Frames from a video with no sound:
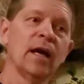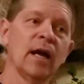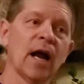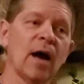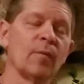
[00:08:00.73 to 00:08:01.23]

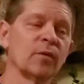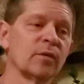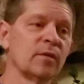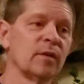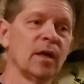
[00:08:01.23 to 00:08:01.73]
and I would,
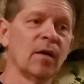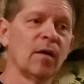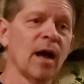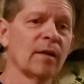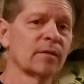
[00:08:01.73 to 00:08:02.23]

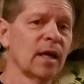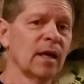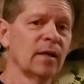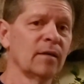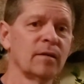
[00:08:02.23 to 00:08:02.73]

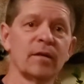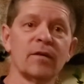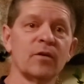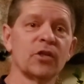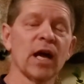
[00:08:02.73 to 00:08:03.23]
say,
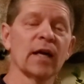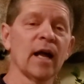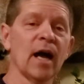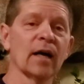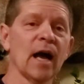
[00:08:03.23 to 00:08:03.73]
check it
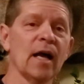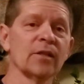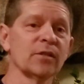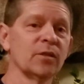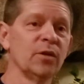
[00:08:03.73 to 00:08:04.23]
out,
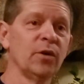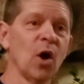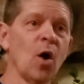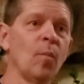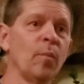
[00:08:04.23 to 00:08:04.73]
guys.
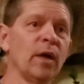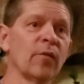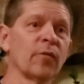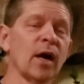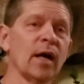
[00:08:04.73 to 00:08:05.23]
Don't be
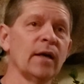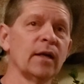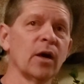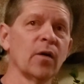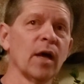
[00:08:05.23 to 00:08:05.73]
afraid to
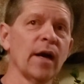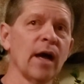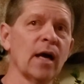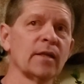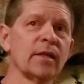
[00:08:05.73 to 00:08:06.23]
go to that
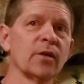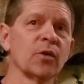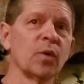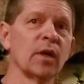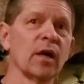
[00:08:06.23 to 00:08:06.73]
19 or
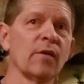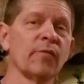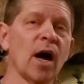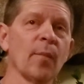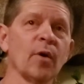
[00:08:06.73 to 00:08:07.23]
29
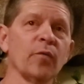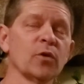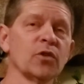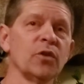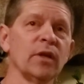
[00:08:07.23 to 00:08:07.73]
fiber if you're
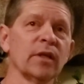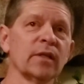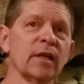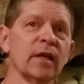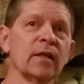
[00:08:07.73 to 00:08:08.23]
shooting a
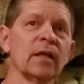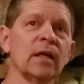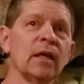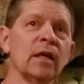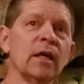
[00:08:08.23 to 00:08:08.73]
10
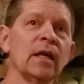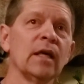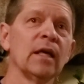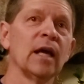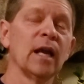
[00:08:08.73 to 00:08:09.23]

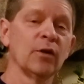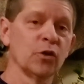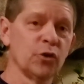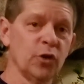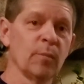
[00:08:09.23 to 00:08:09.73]
and you're
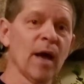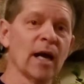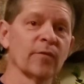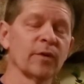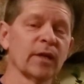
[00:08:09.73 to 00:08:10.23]
shooting
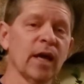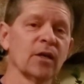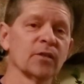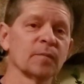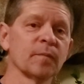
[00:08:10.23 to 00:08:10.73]

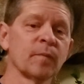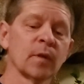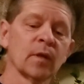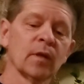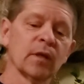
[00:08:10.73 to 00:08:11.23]
magnification,
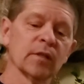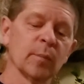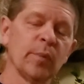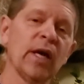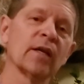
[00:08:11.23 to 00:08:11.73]
because the
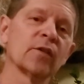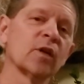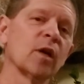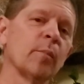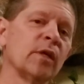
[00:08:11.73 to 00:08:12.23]
pin is
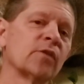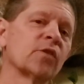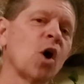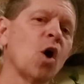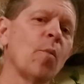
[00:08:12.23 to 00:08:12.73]
going to be
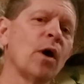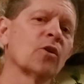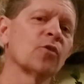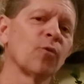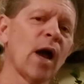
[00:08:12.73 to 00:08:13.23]
so
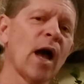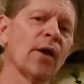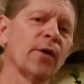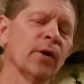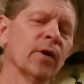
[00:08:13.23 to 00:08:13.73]
much
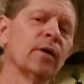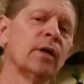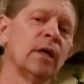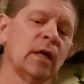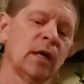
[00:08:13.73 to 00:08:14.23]
rounder,
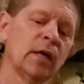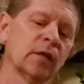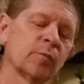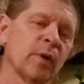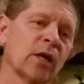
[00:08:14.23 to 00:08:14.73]

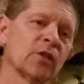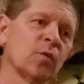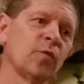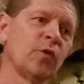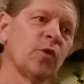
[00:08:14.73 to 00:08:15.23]

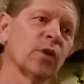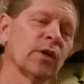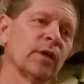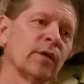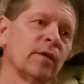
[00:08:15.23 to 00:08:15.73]
especially if you
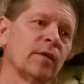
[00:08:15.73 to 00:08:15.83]
can